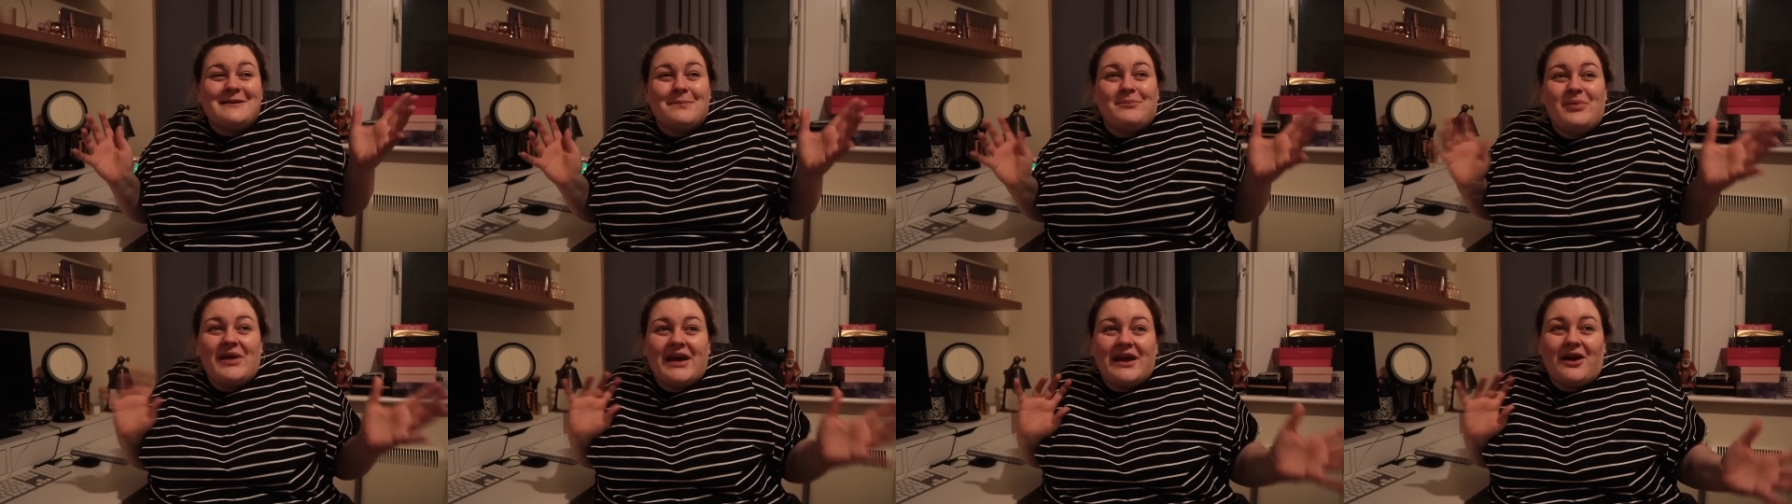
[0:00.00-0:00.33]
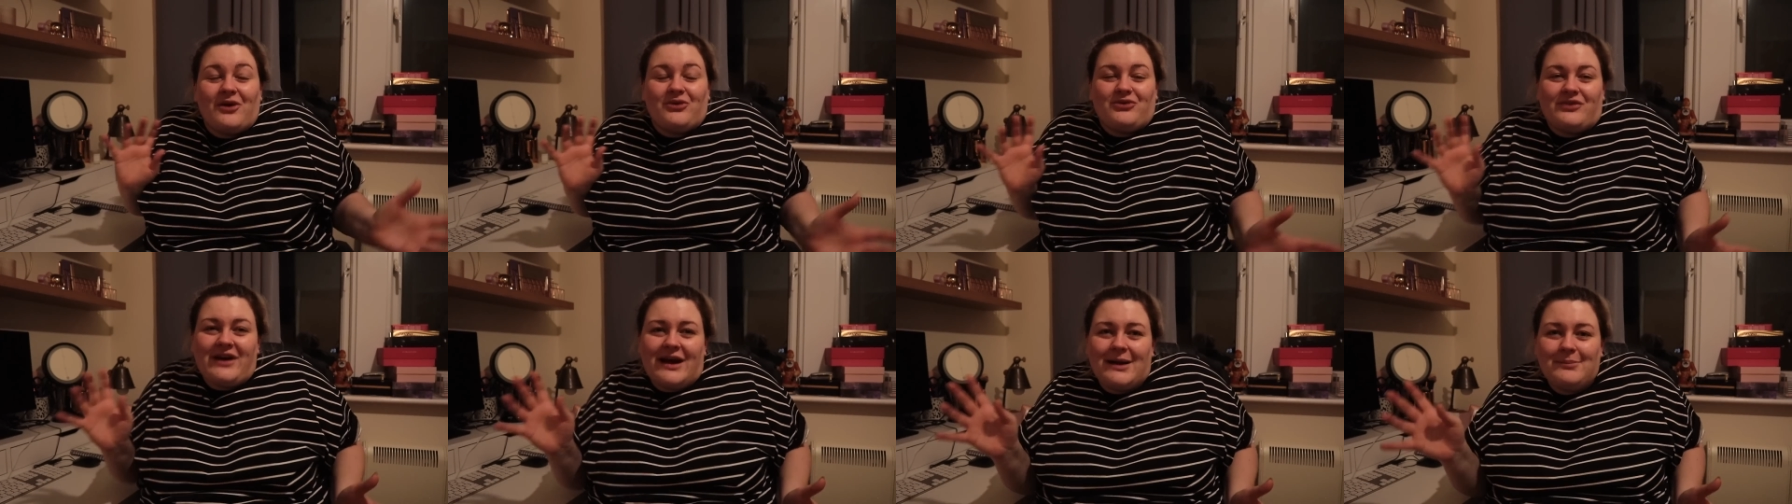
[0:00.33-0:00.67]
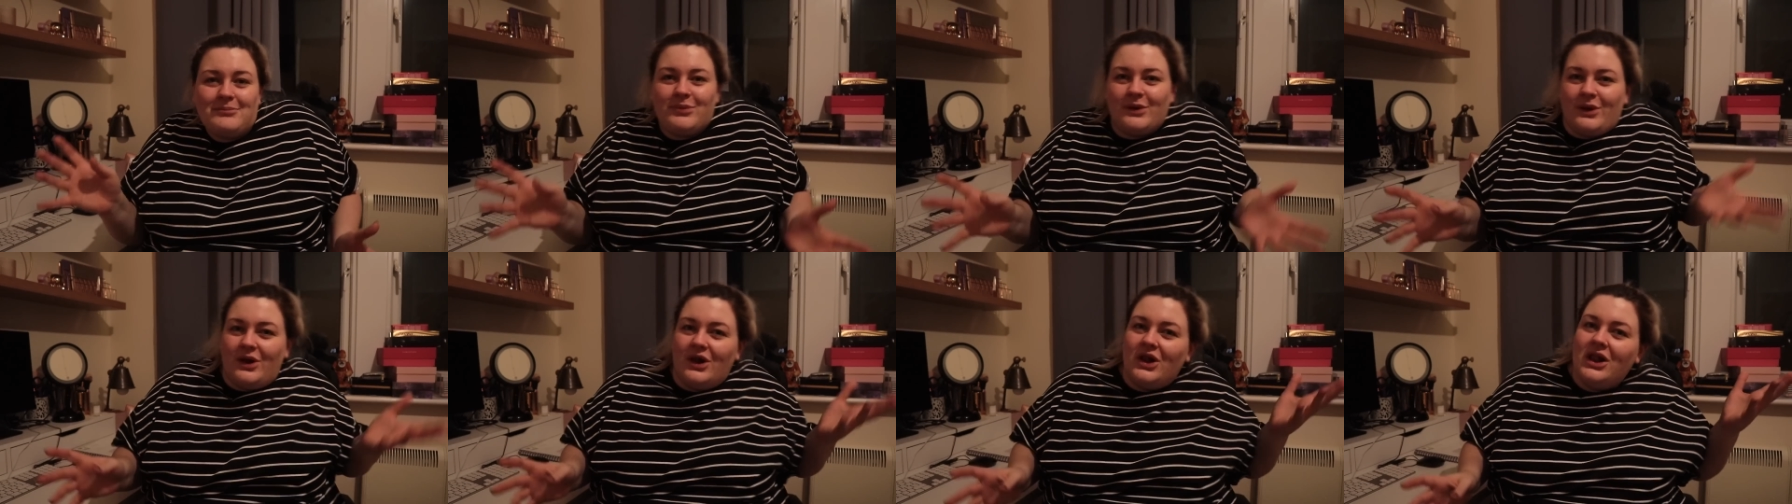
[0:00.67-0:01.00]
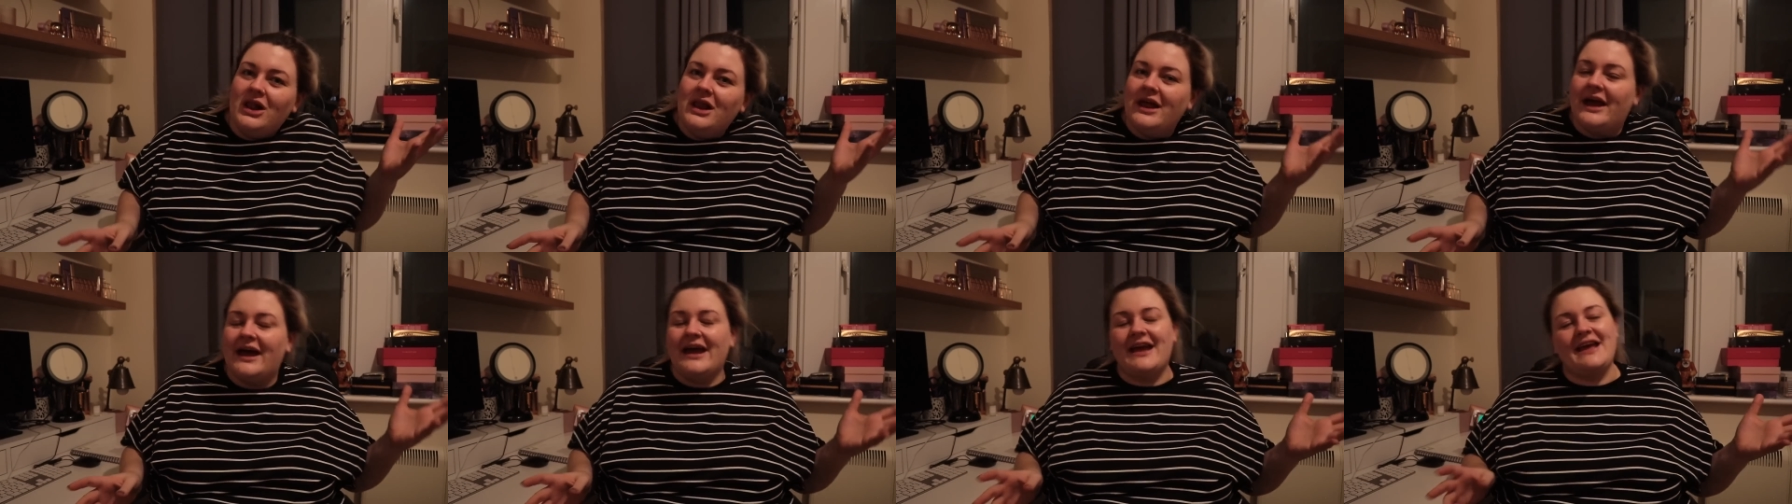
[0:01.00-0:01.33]
big
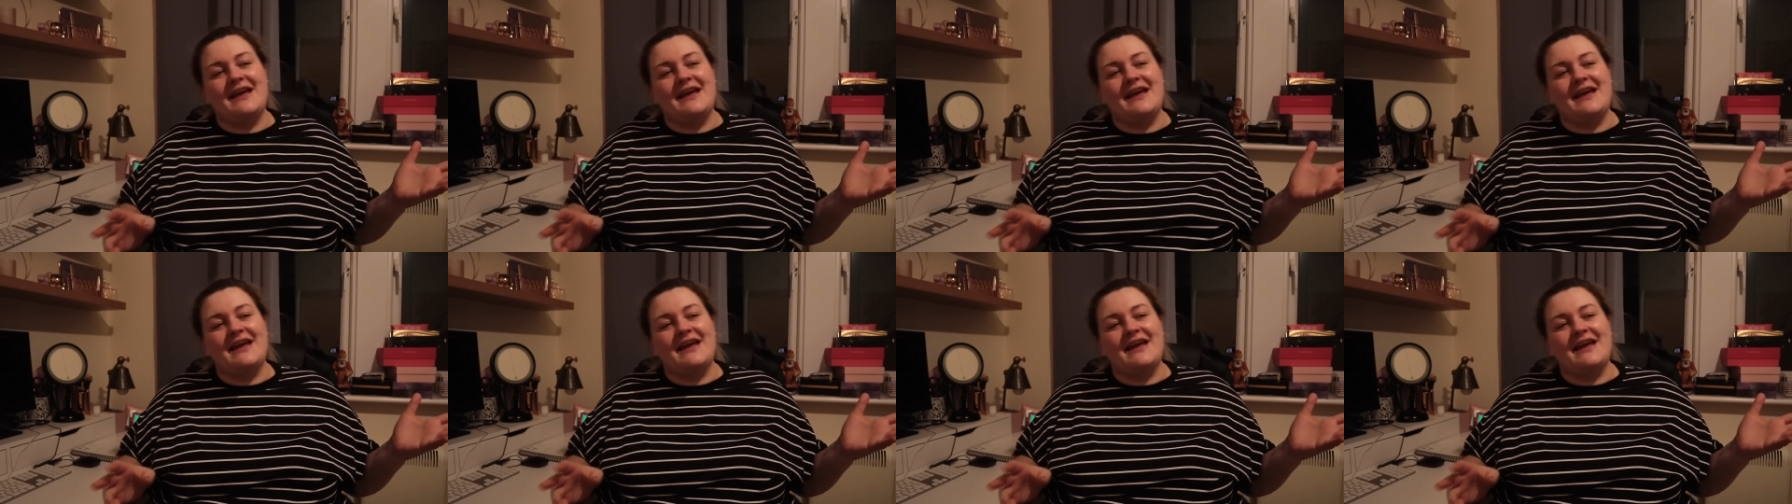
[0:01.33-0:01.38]
ramble